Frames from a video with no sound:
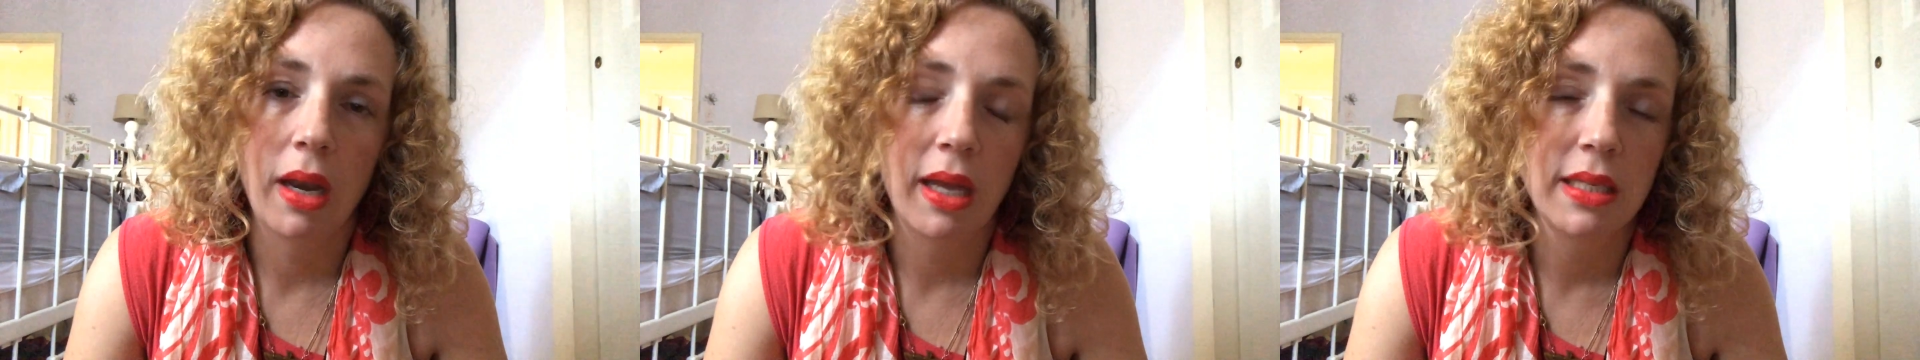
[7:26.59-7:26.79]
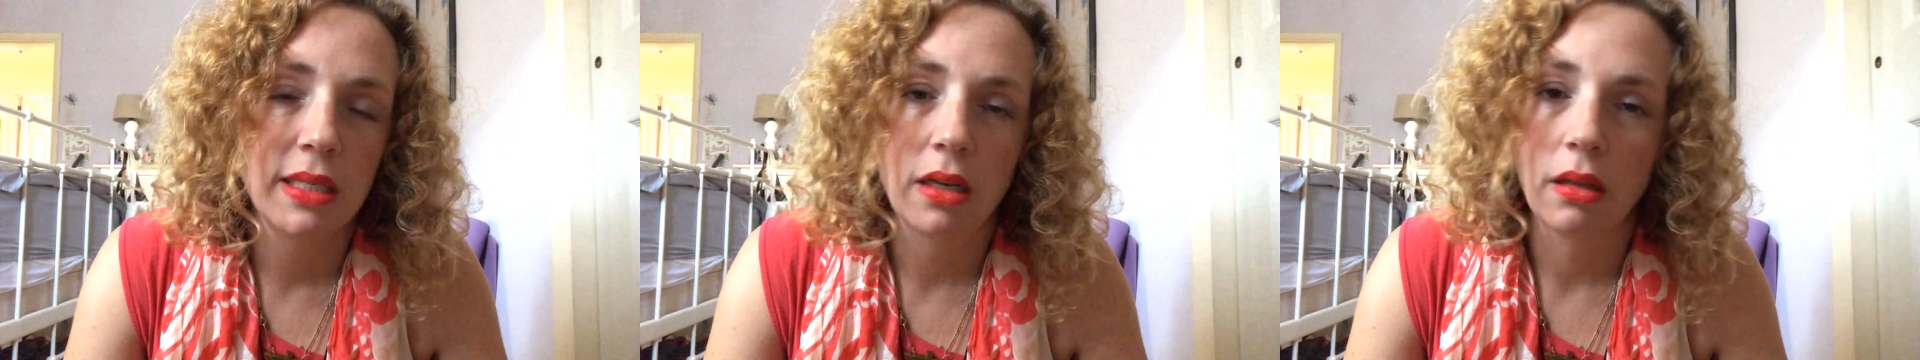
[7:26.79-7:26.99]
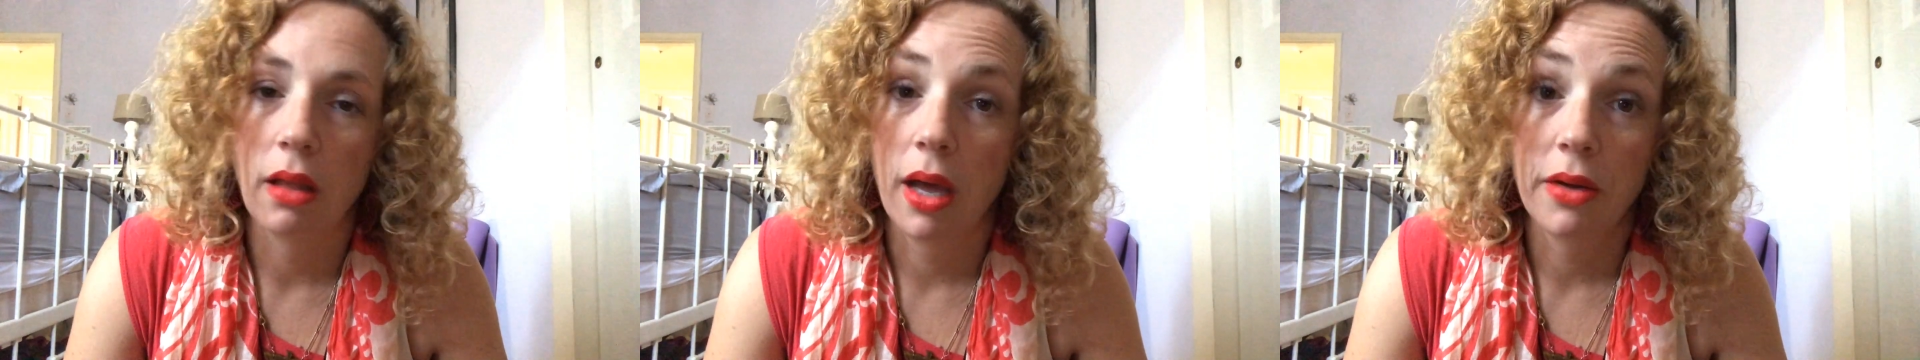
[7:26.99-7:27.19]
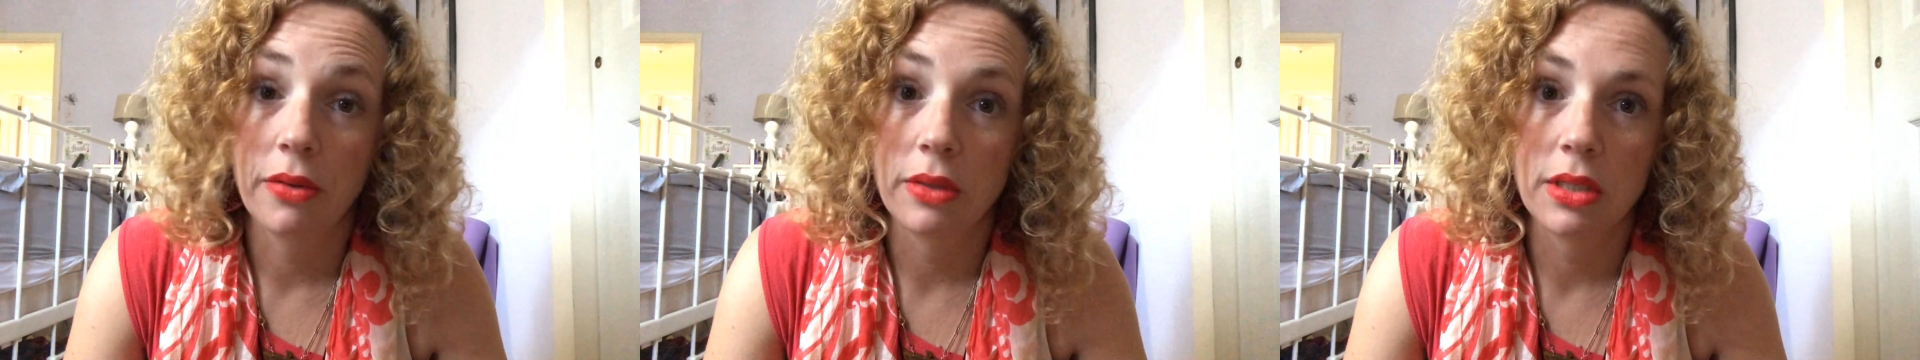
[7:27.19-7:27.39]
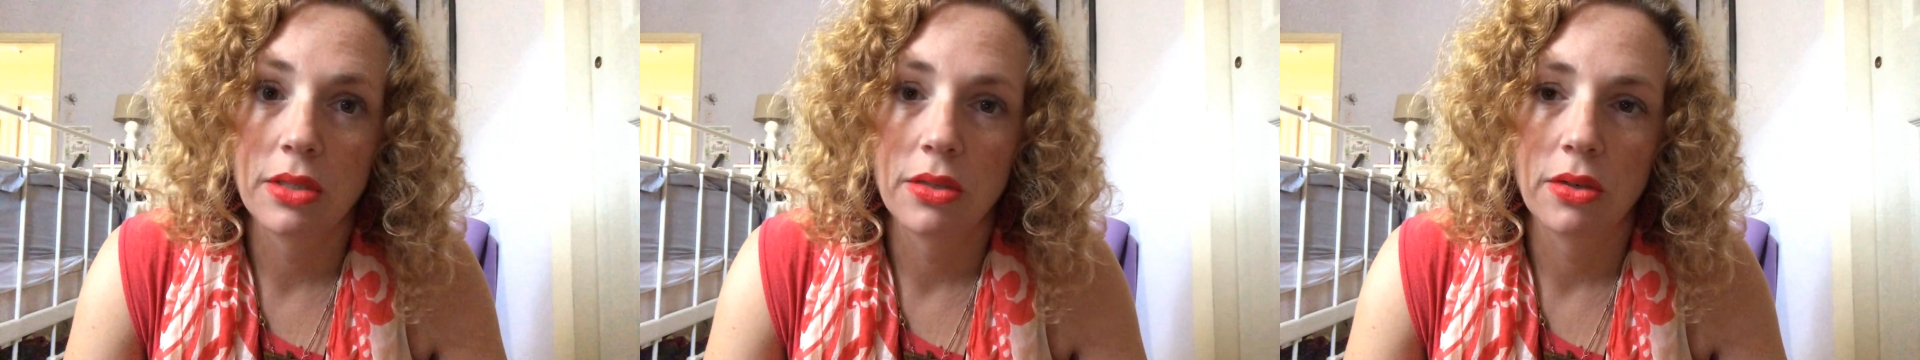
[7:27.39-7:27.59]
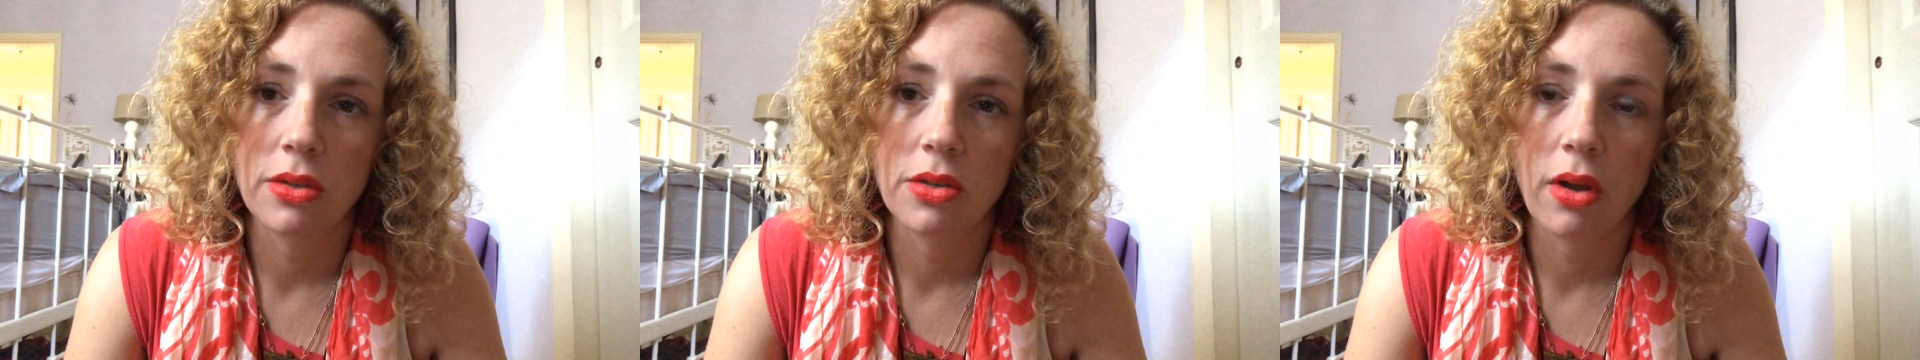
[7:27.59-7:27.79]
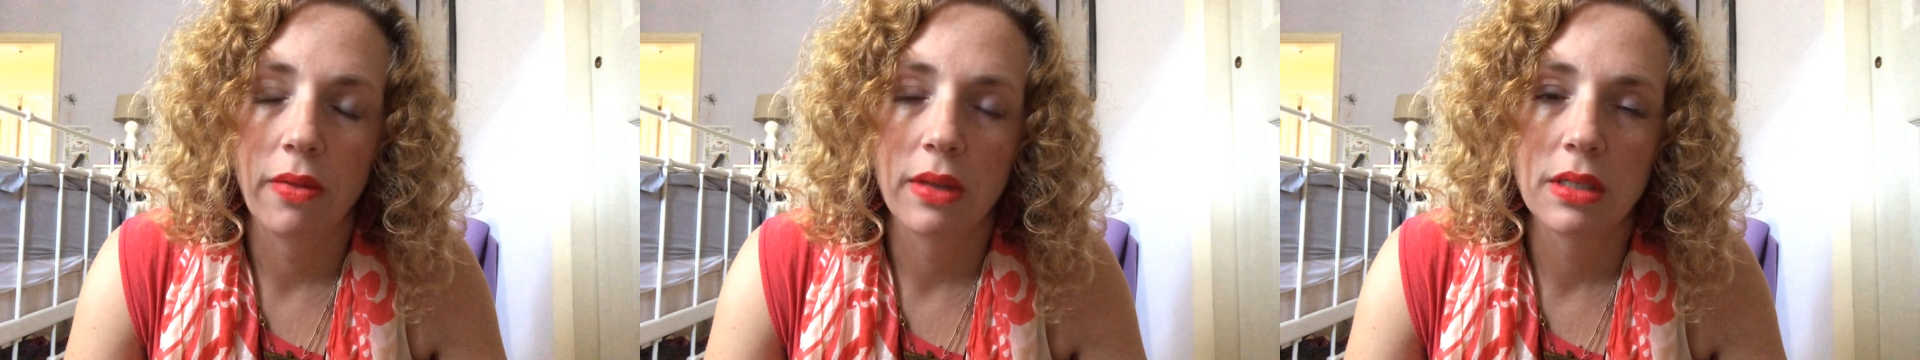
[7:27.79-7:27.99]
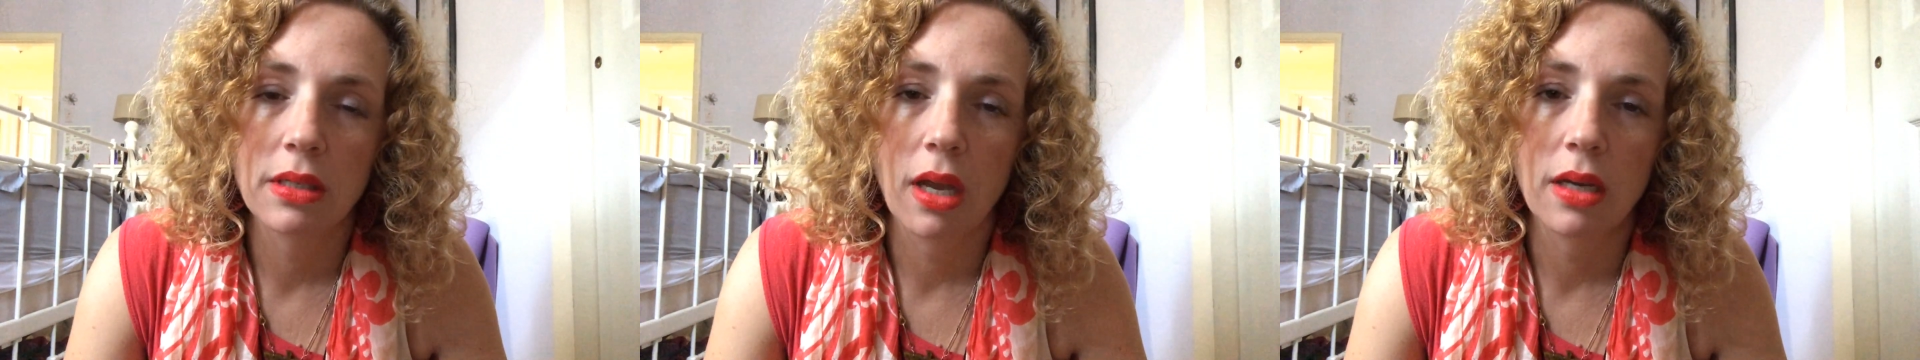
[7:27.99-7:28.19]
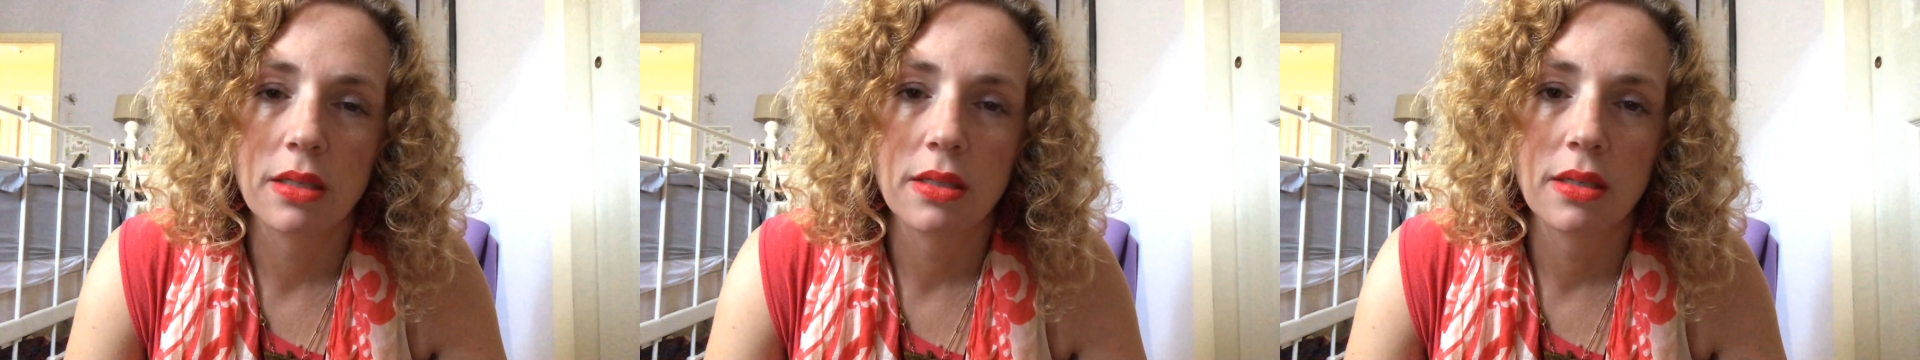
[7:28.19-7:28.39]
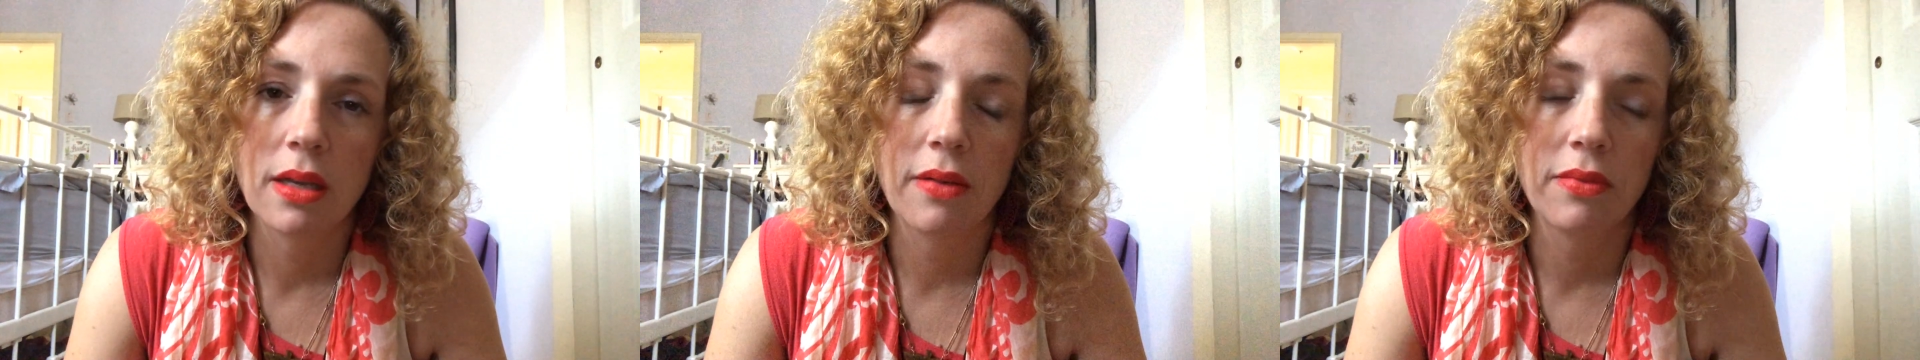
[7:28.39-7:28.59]
I did a lot of research on this kind of
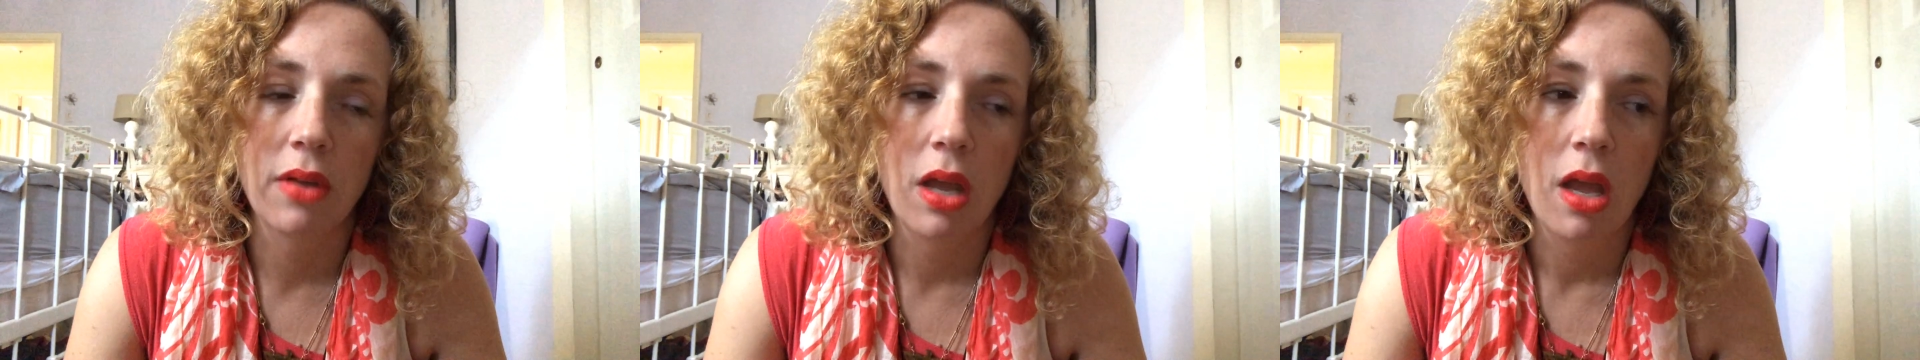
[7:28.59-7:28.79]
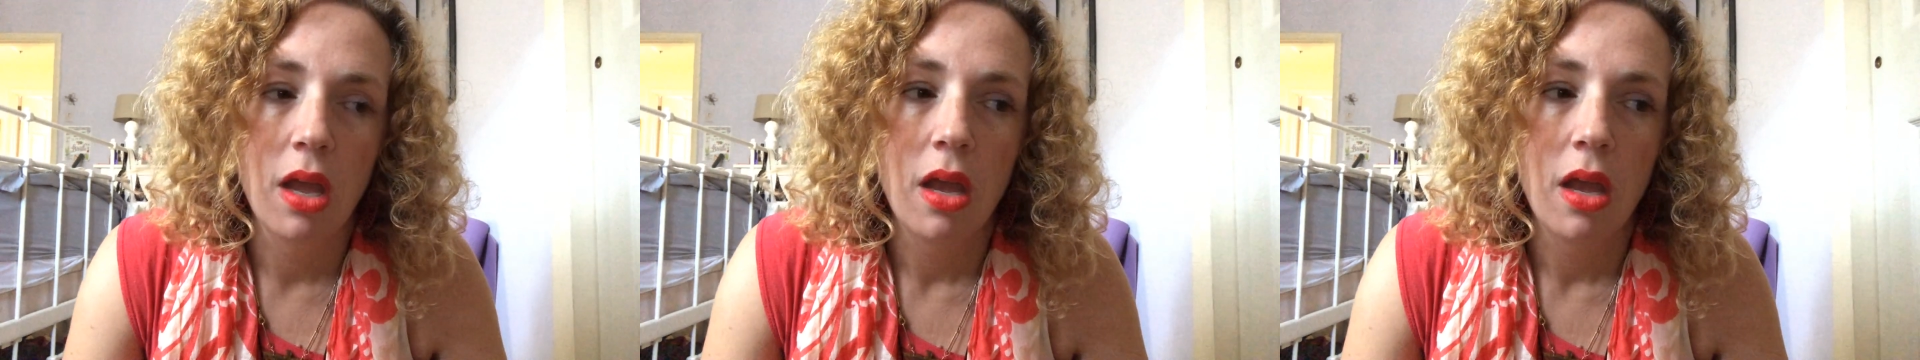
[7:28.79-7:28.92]
stuff.